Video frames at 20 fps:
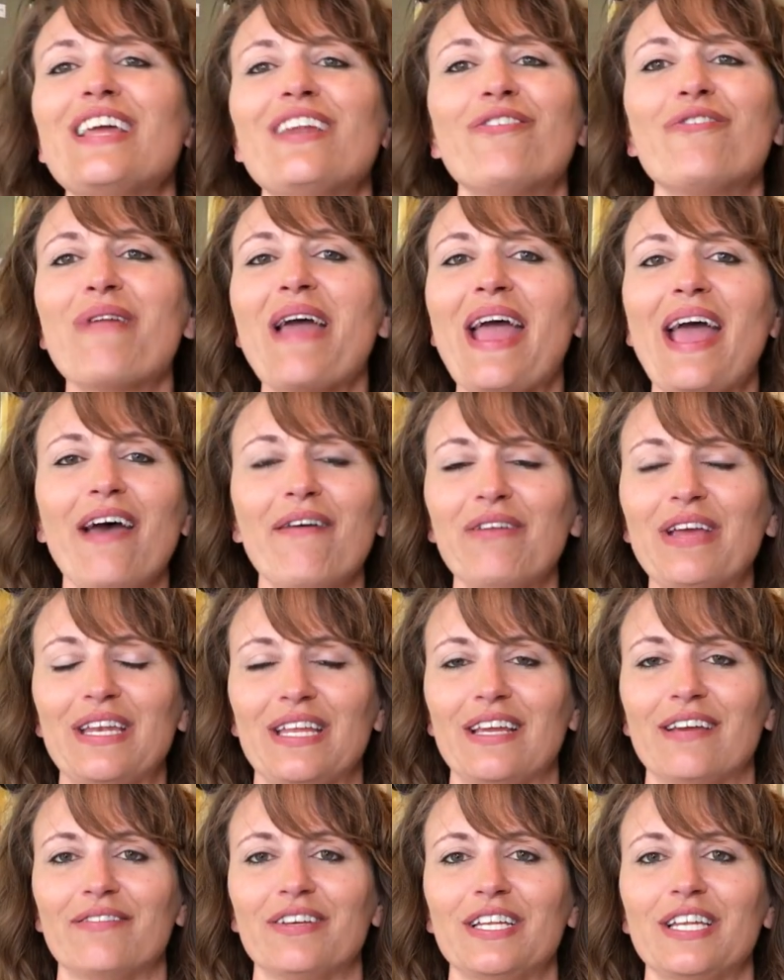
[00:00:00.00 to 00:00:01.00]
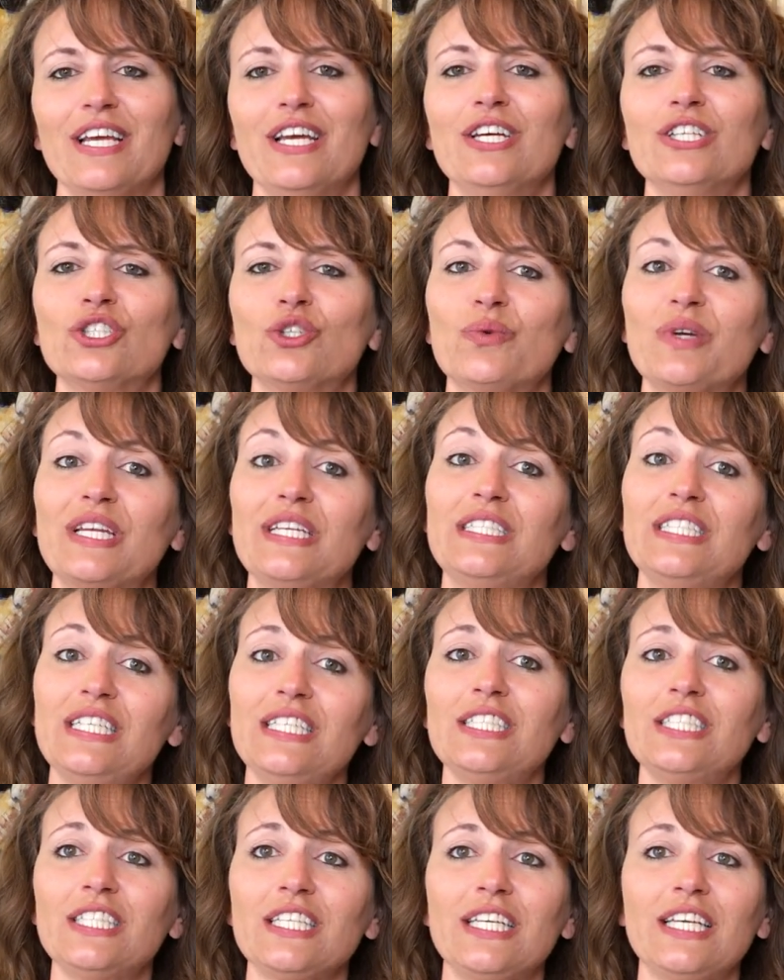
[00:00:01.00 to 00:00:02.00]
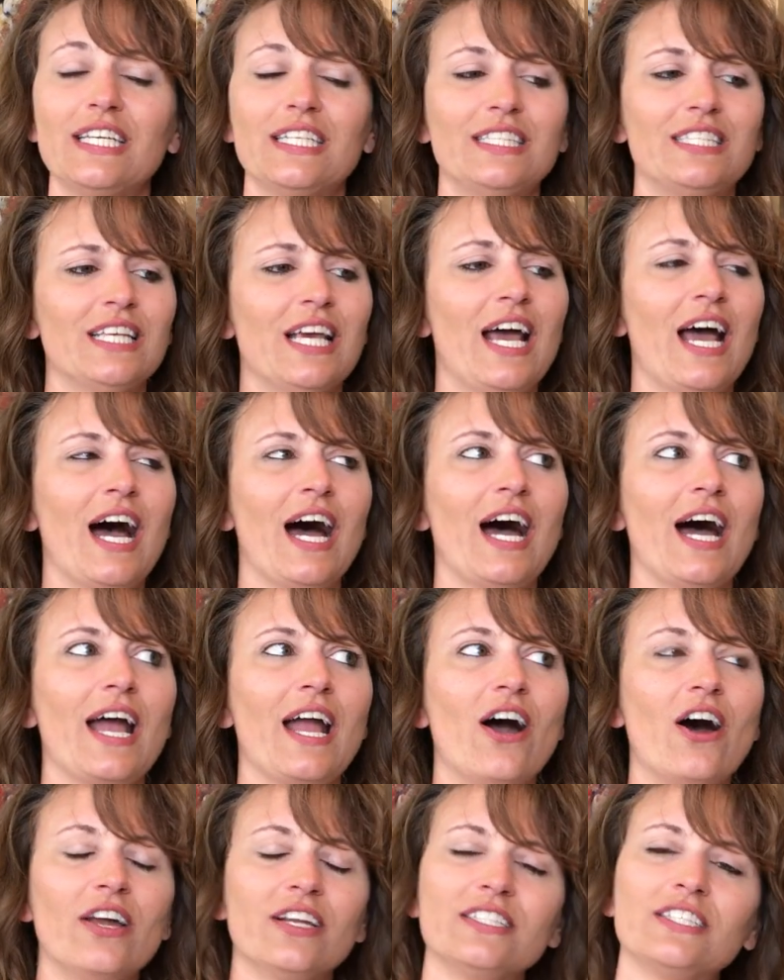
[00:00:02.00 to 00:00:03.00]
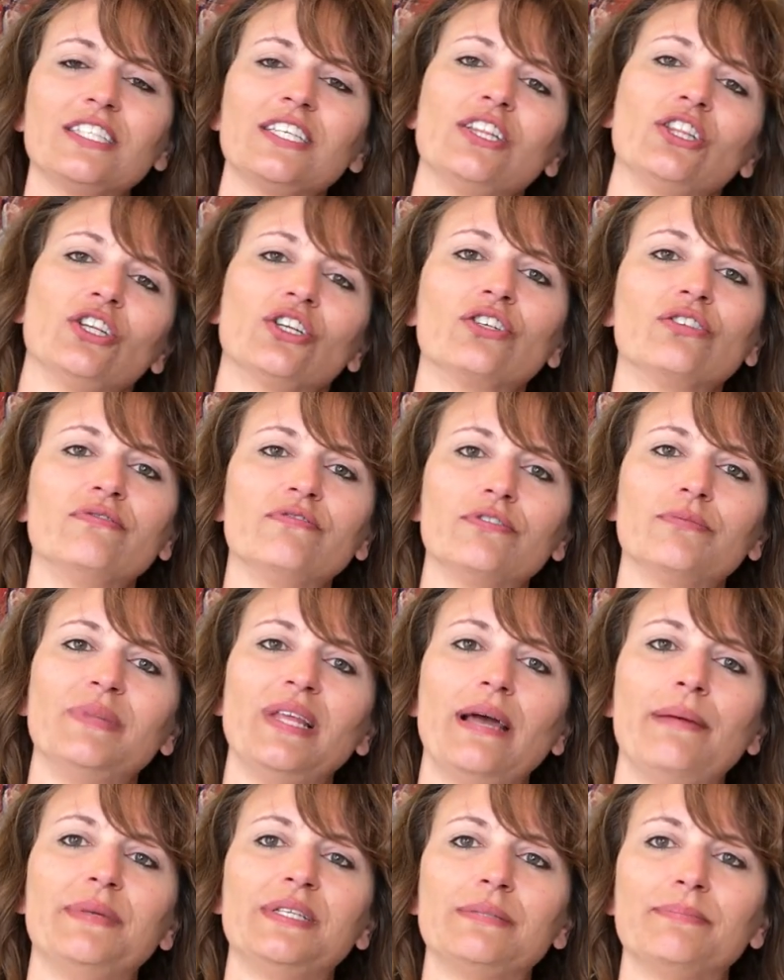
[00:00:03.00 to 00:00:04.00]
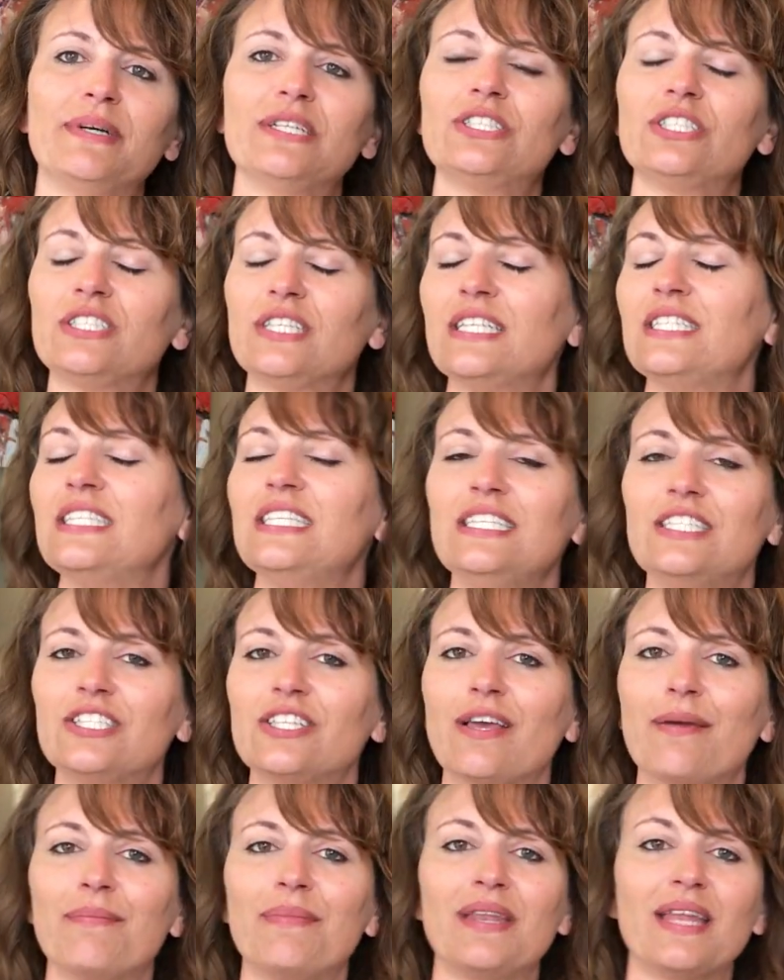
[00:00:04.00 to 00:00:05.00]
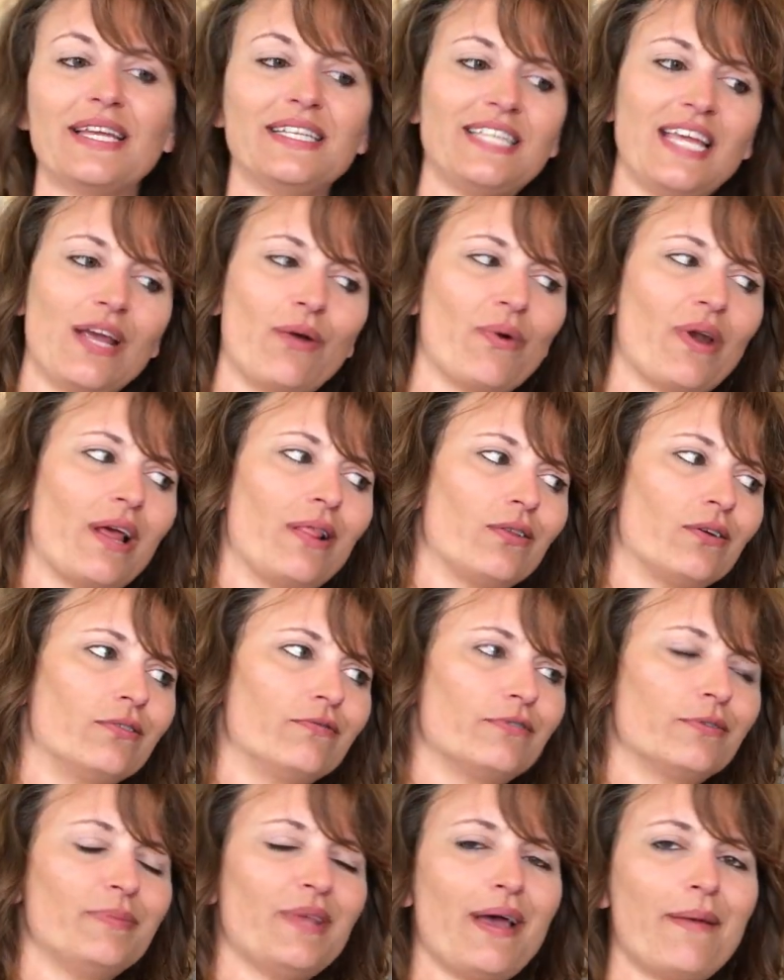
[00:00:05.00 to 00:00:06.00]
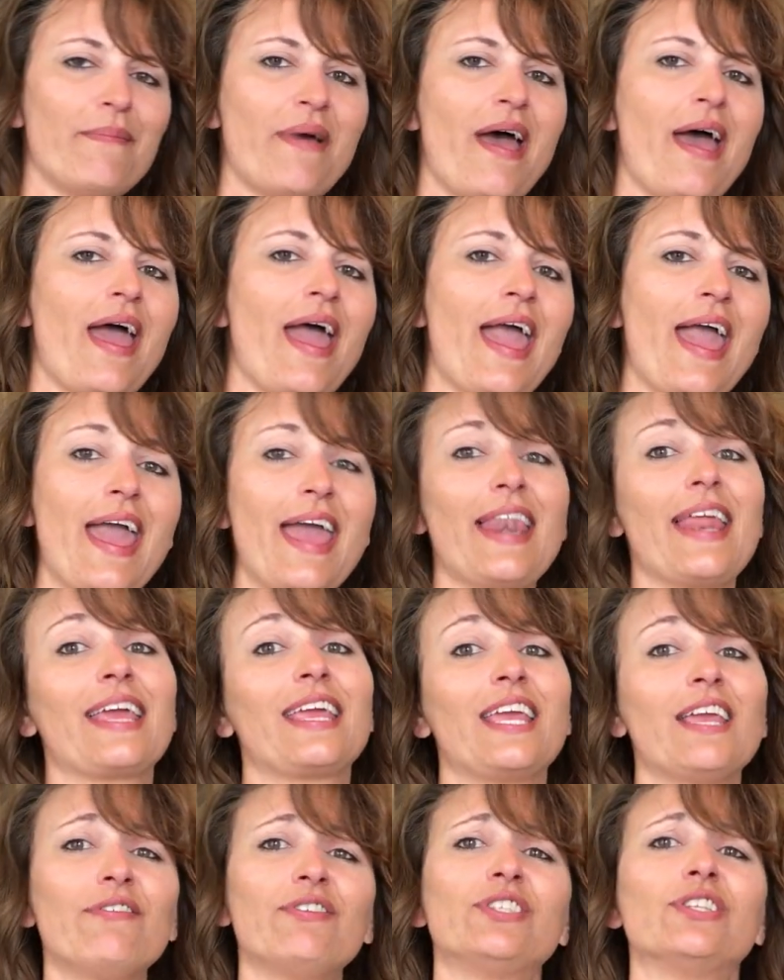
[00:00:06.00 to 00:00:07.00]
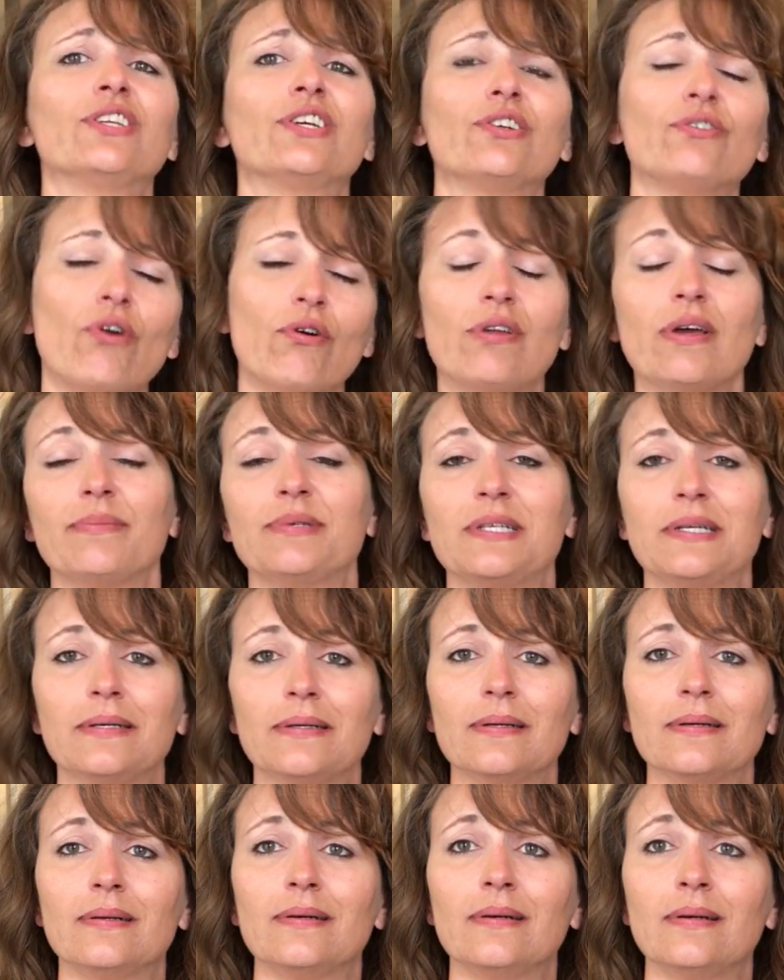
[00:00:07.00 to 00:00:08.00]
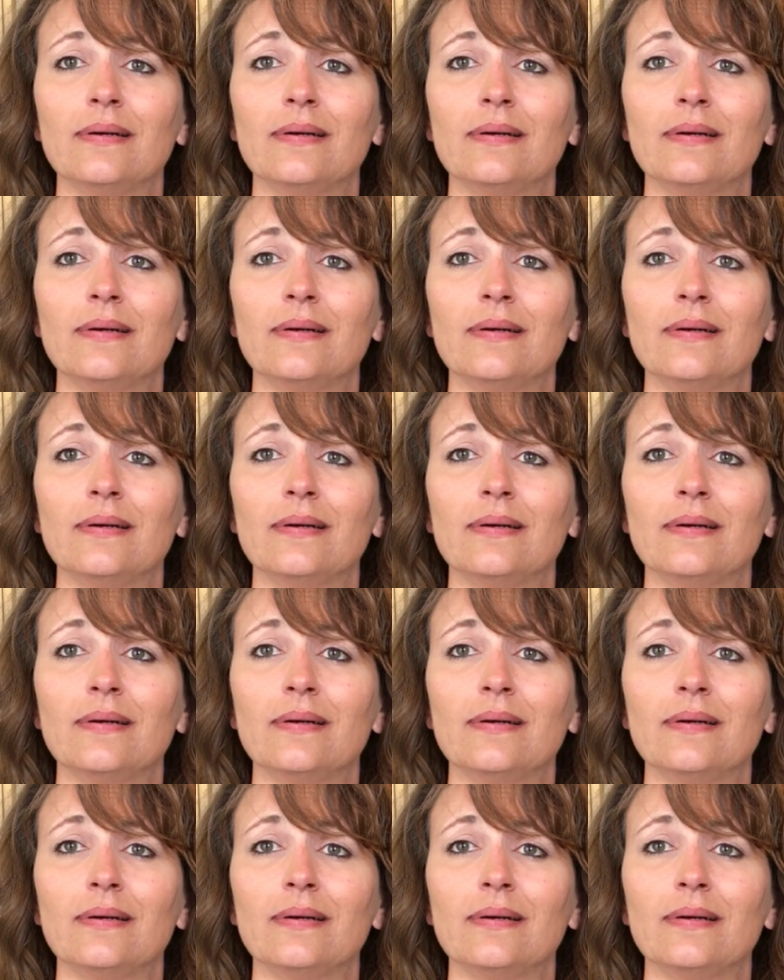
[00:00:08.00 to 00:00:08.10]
they don't have any of it. So when I teach the kids, I honestly learn from them as much as I teach them, and I take what I learn from them and I give it to the grown-ups here.